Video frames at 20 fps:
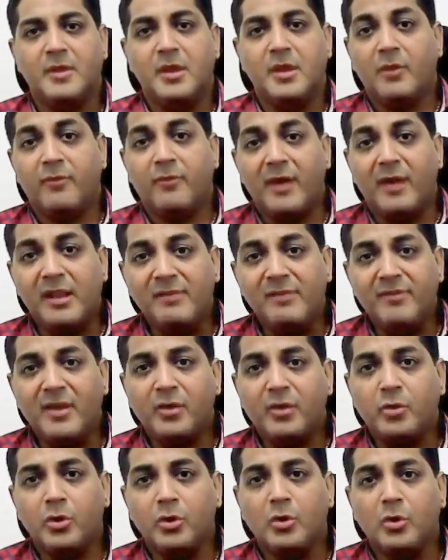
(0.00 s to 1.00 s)
Now, while we
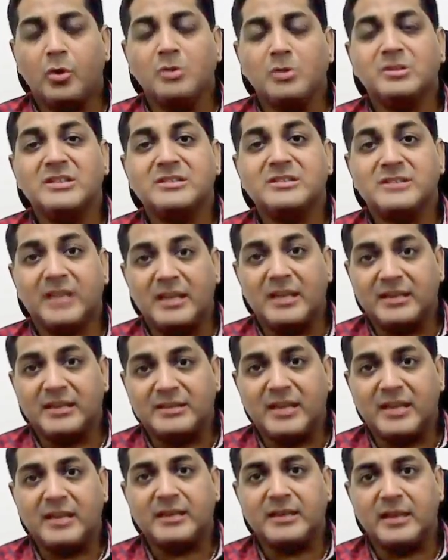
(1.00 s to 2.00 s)
are doing all this
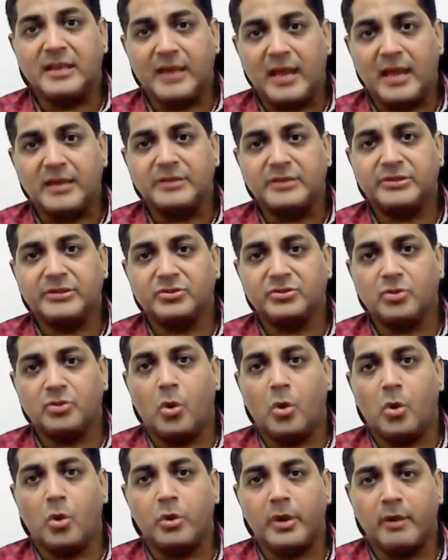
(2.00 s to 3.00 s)
content analysis
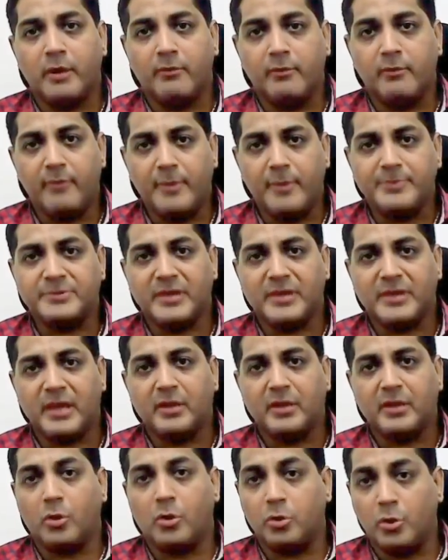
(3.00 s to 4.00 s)
on our
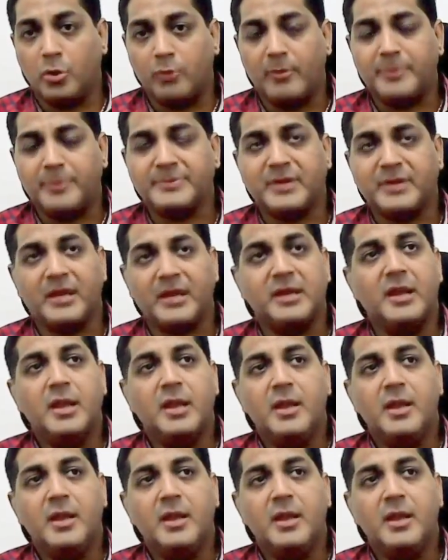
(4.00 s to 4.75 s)
website or your website,